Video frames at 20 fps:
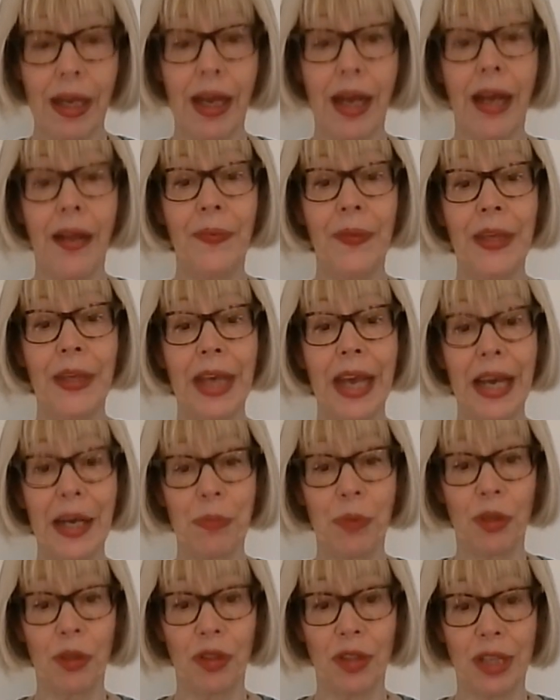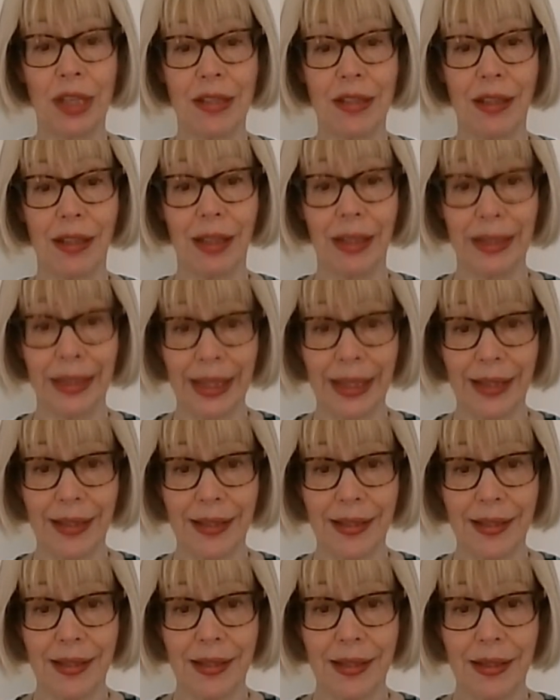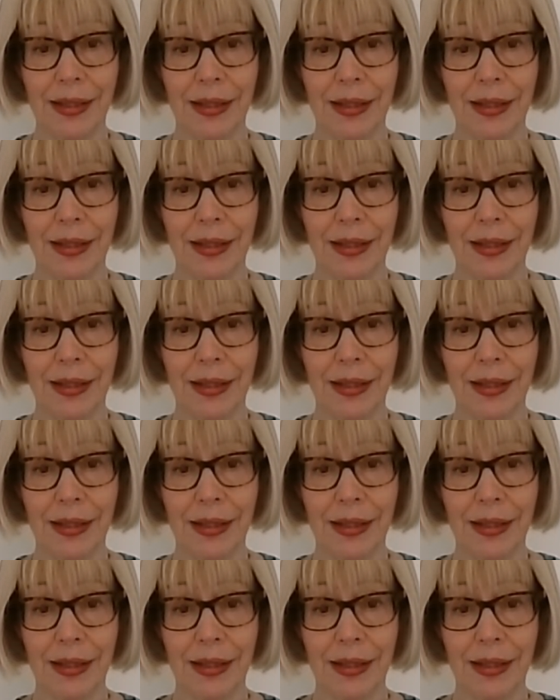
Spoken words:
and the Admiral Nurse Clinics,